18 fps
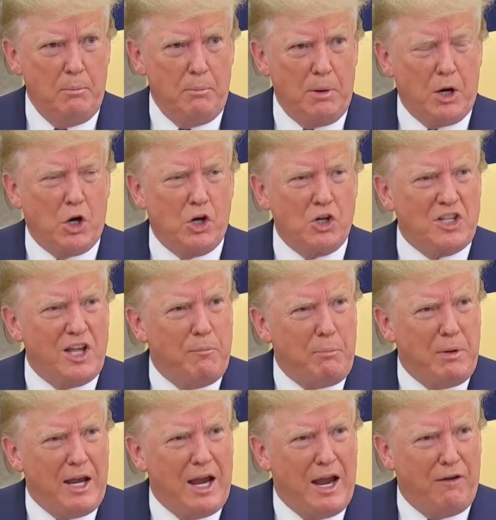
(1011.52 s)
because they
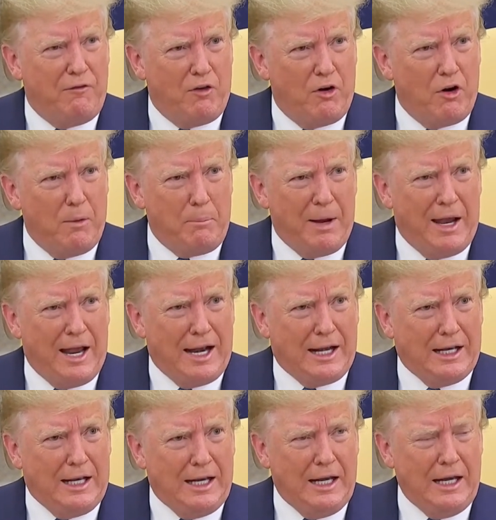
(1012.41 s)
behave very
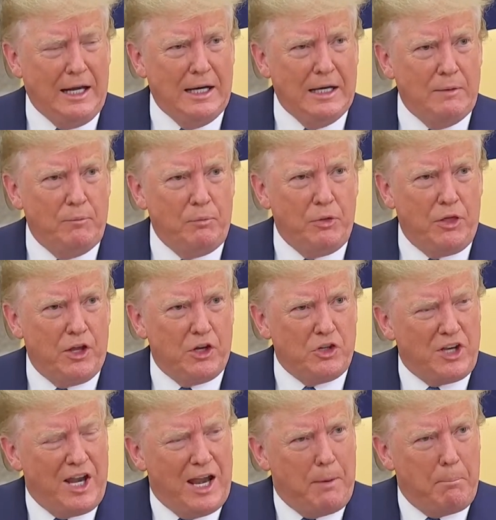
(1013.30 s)
badly. They're
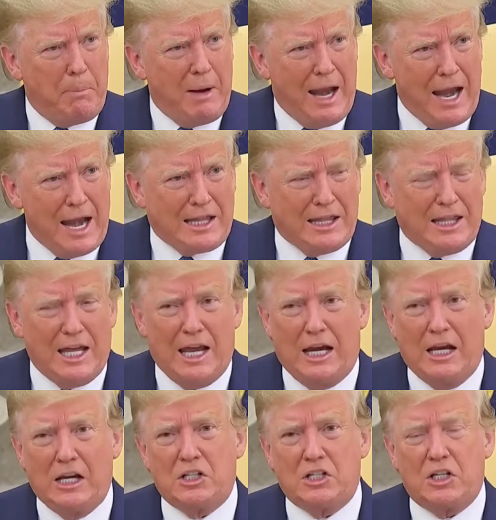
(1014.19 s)
saying bad
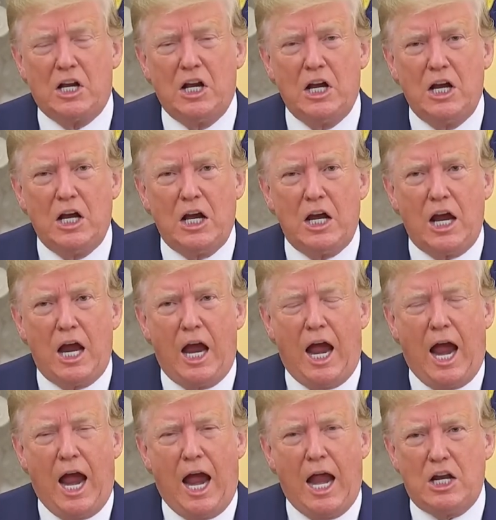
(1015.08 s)
things,
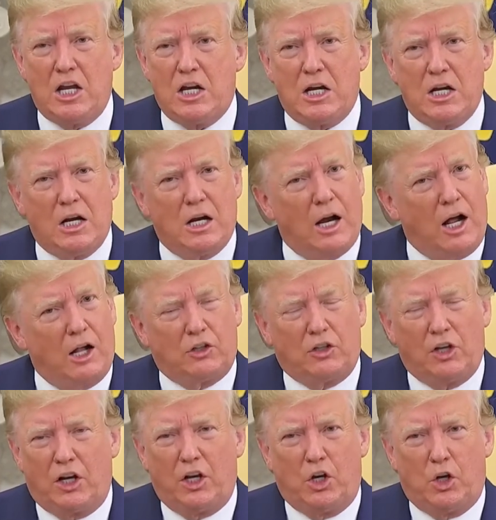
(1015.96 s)
and I'll
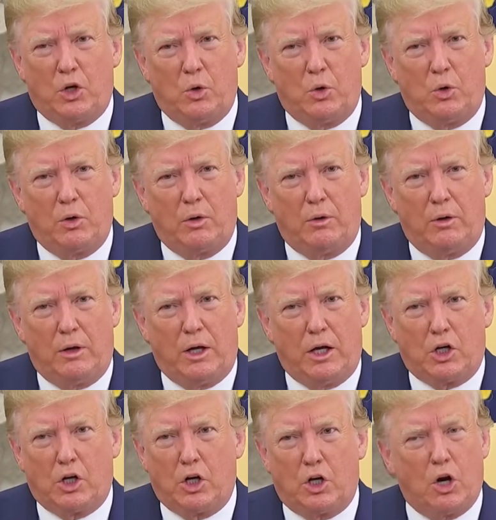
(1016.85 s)
tell you,
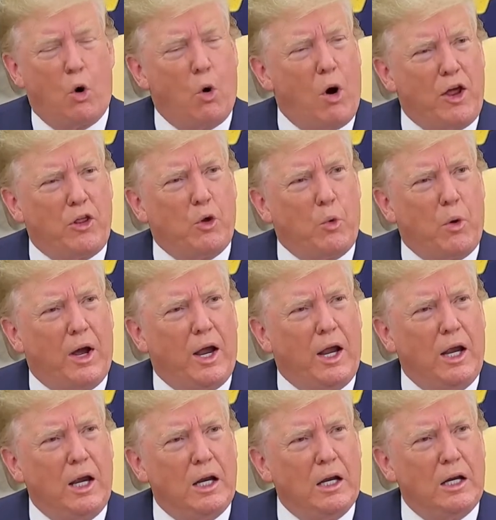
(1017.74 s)
it could go either
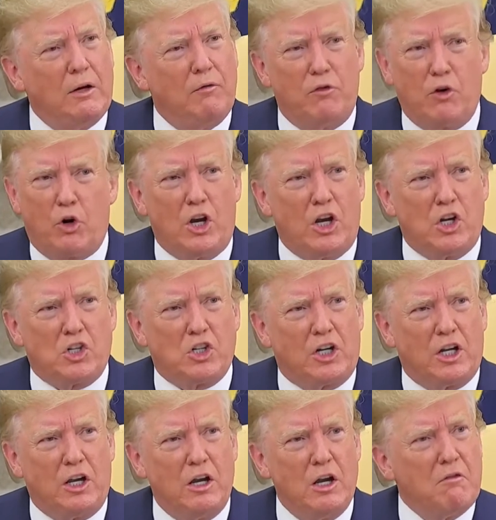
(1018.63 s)
way very
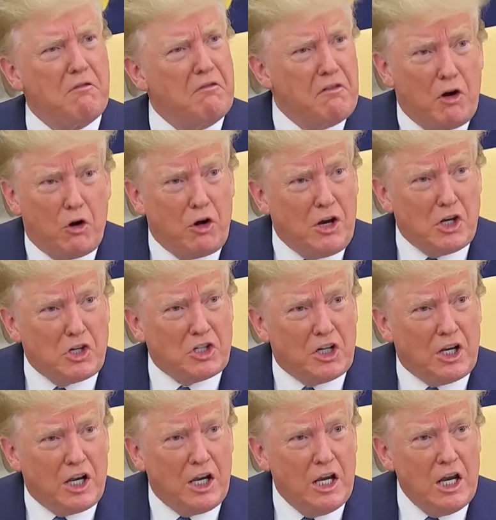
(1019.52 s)
easily, very
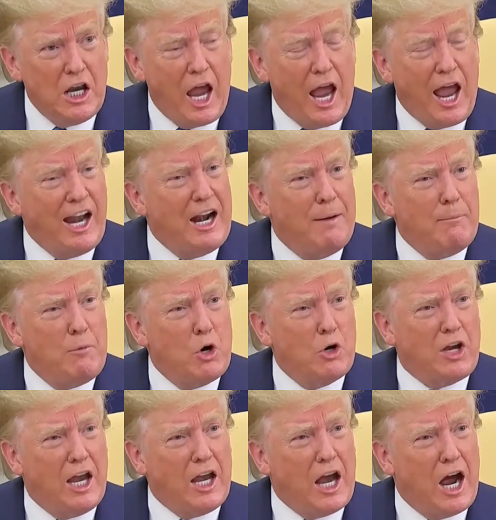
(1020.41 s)
easily. And I'm
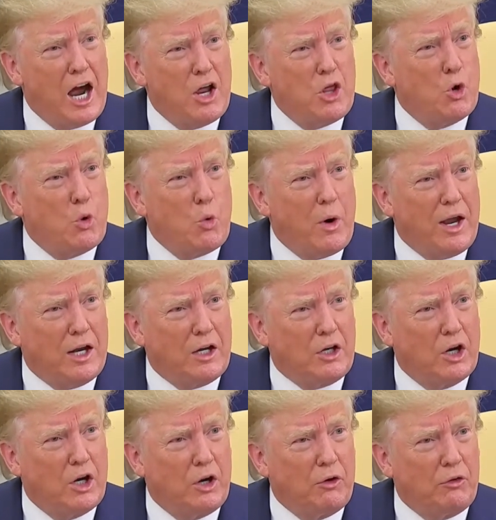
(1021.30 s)
okay either way
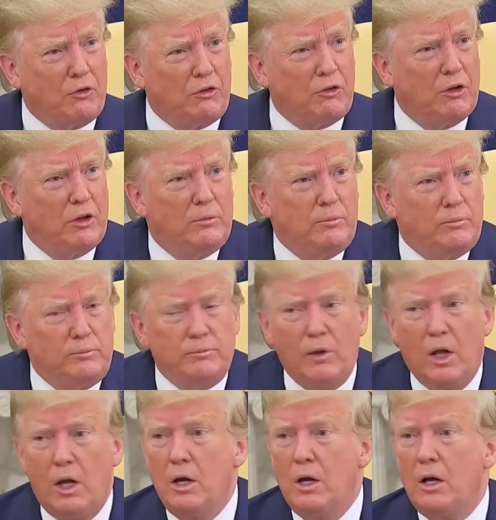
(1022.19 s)
it goes.
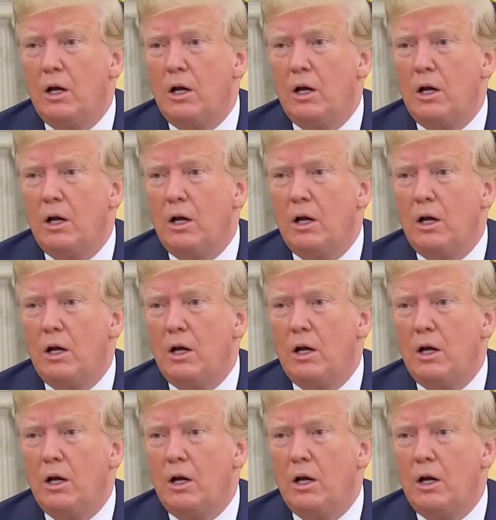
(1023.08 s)
Mister